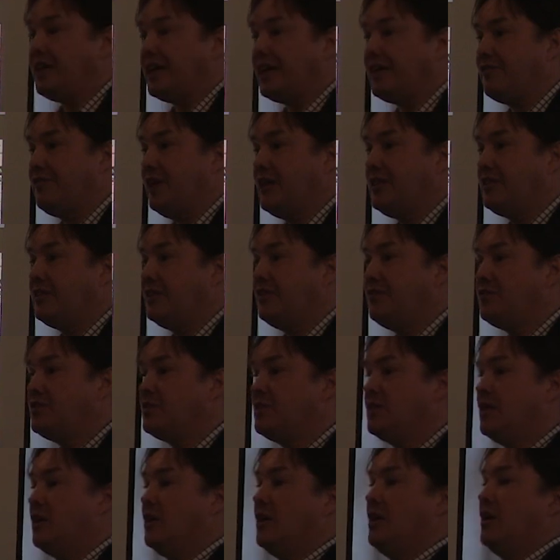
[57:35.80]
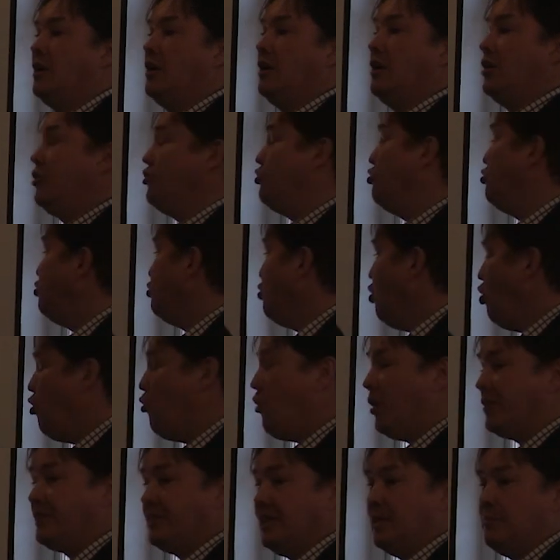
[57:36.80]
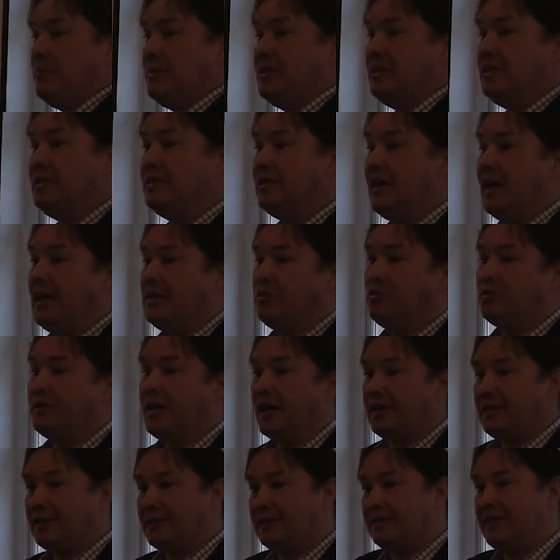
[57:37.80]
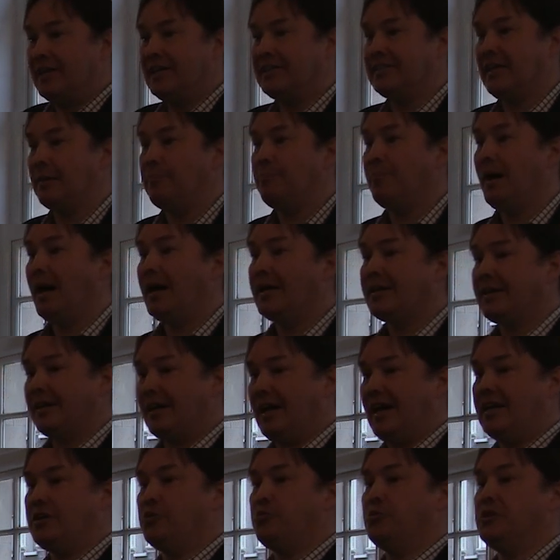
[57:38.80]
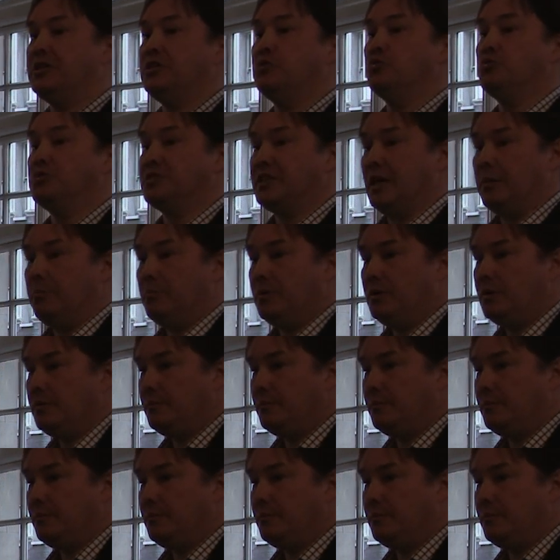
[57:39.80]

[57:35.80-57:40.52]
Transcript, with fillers: derivatives, you know what they mean, and you can take them back and reuse them.